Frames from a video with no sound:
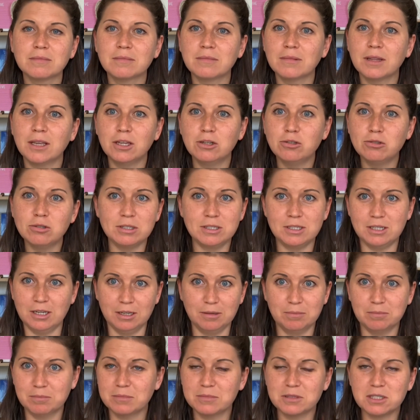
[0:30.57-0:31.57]
interesting.
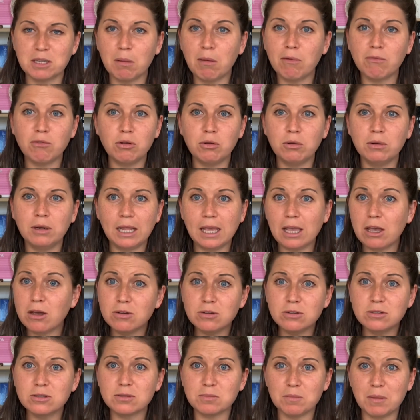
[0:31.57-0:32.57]
Some of you
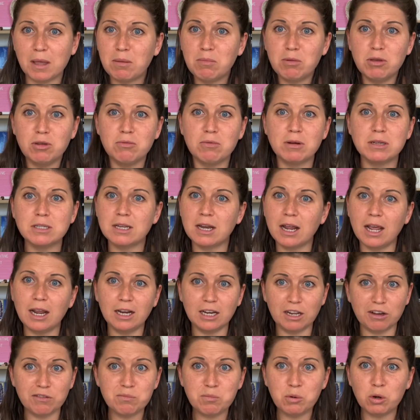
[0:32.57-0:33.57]
Leos, maybe you resonate,
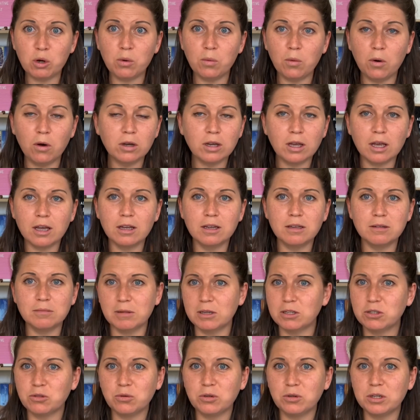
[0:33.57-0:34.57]
love Paul Walker,
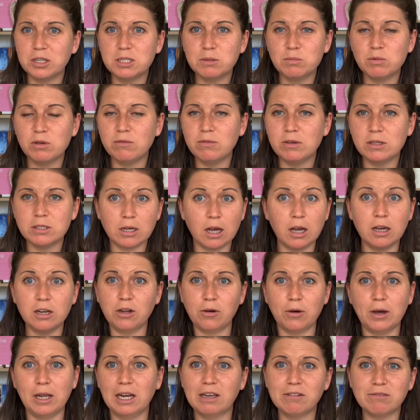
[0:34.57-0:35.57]
adore his movies. I know I
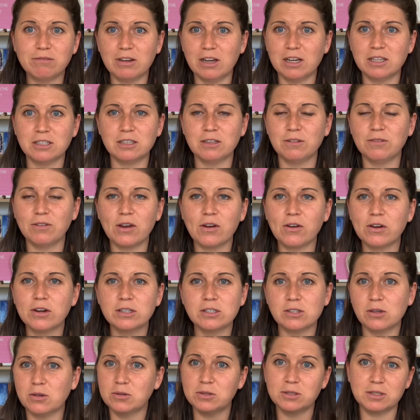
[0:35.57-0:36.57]
love Fast and the Furious, so
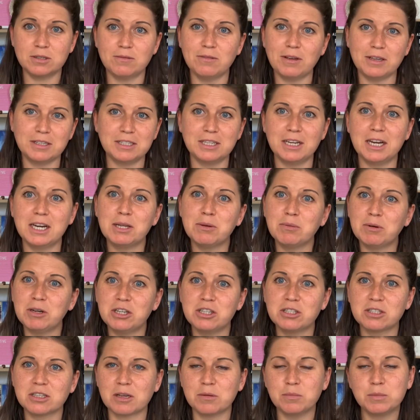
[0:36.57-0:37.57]
it's fascinating when he just
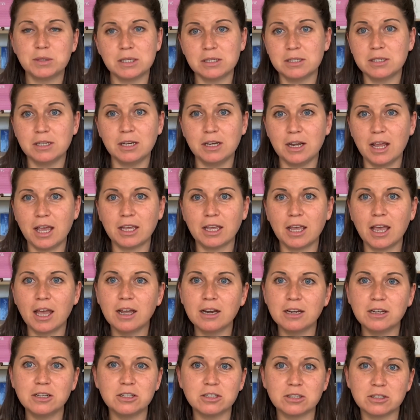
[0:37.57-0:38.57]
comes to sit and hang out. He
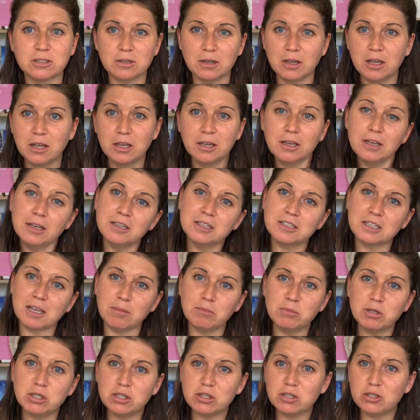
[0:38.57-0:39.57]
just come to
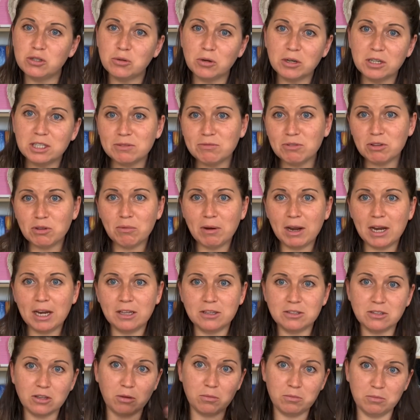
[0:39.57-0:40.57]
just join us for the reading.
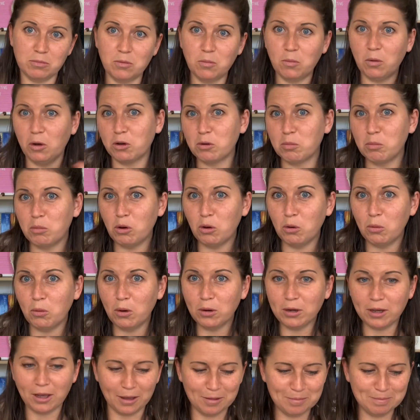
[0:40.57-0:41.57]
So welcome, Paul
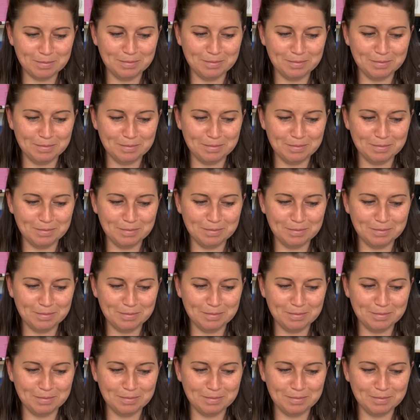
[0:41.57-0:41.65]
Walker.